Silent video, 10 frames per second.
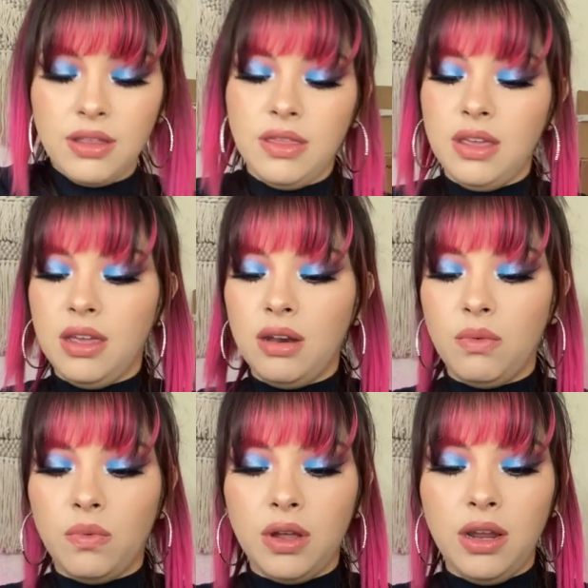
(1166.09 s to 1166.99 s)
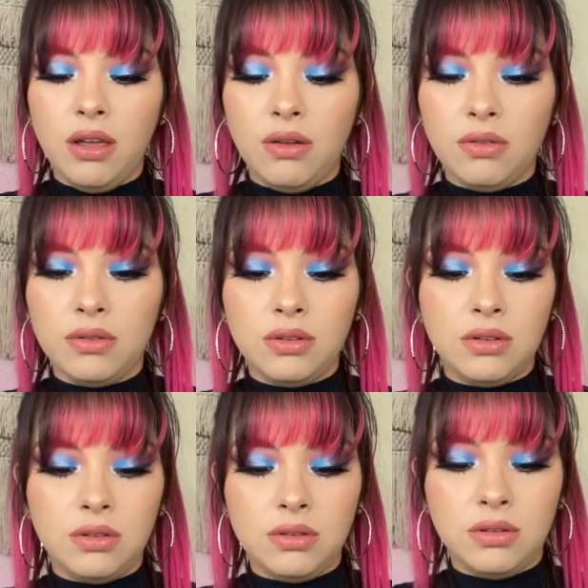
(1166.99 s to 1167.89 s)
Then what
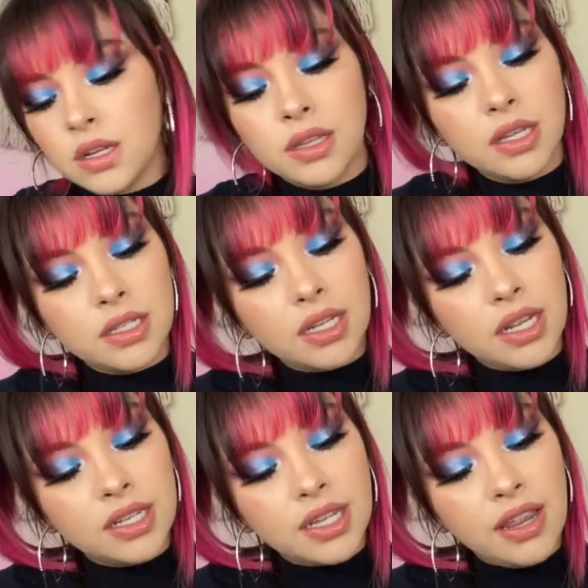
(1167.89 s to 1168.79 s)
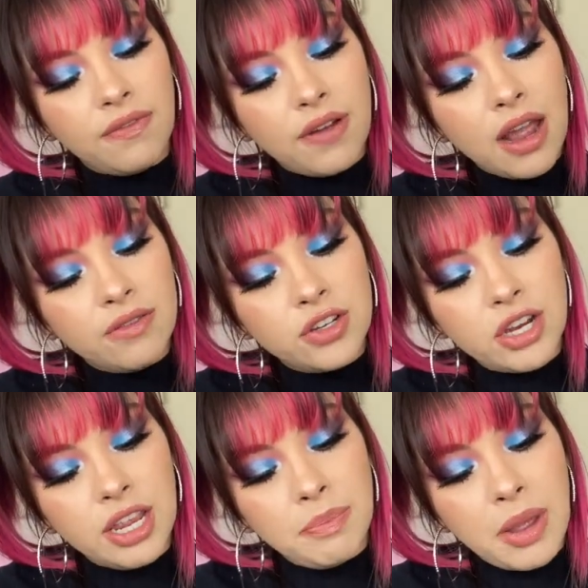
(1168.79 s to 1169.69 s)
else? This is a five
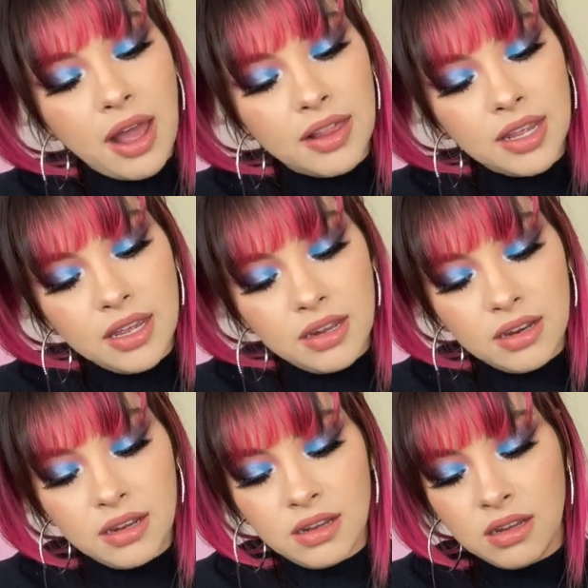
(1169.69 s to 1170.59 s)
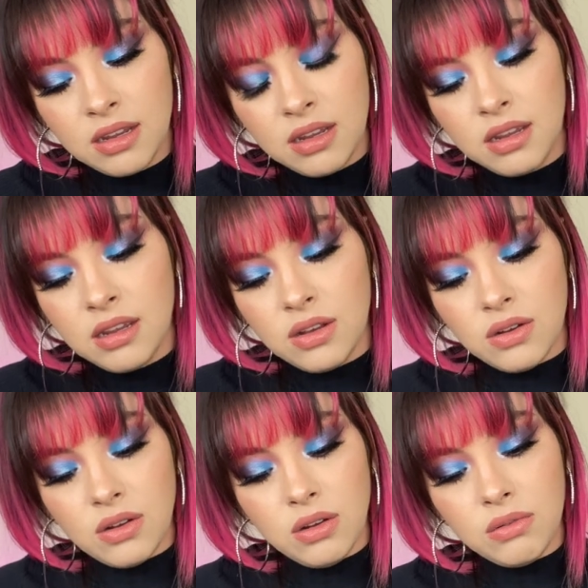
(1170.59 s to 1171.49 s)
shade palette.
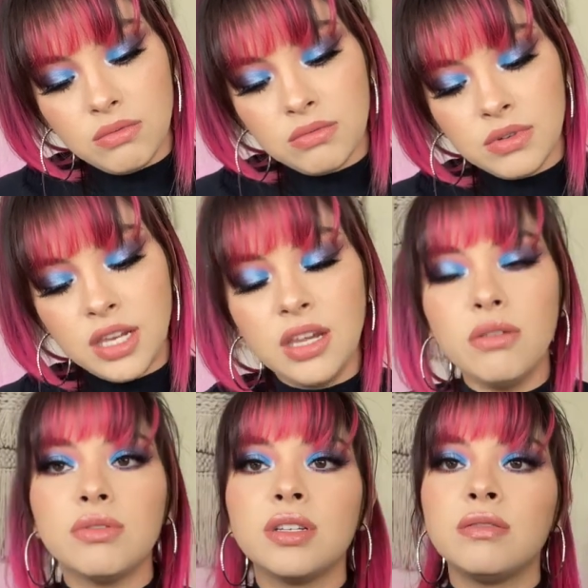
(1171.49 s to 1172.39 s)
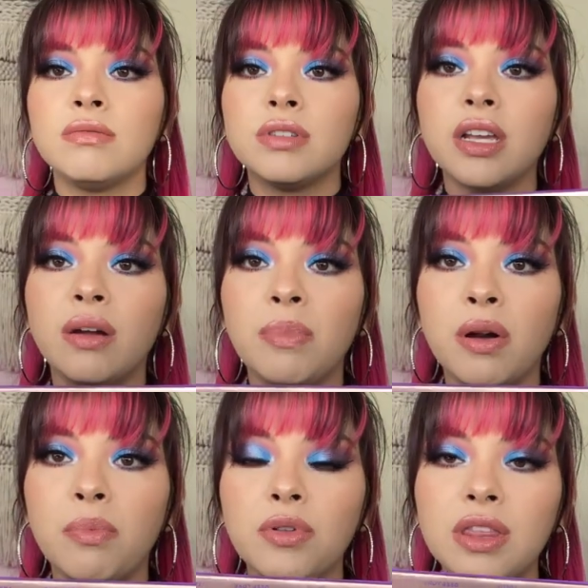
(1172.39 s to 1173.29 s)
Oh, cute. It's like a
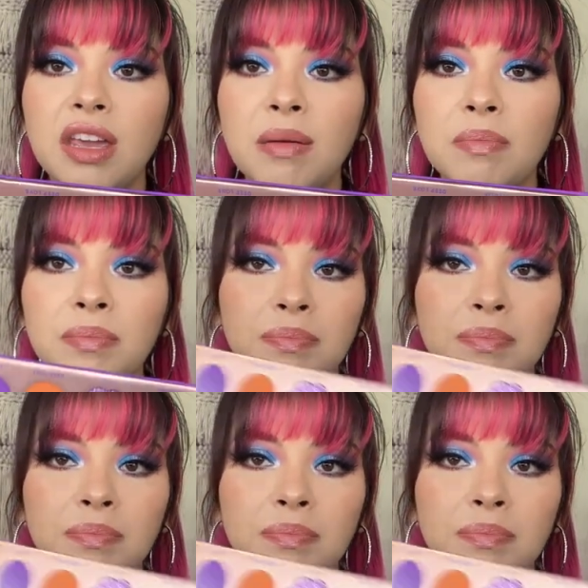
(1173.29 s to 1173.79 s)
purple theme.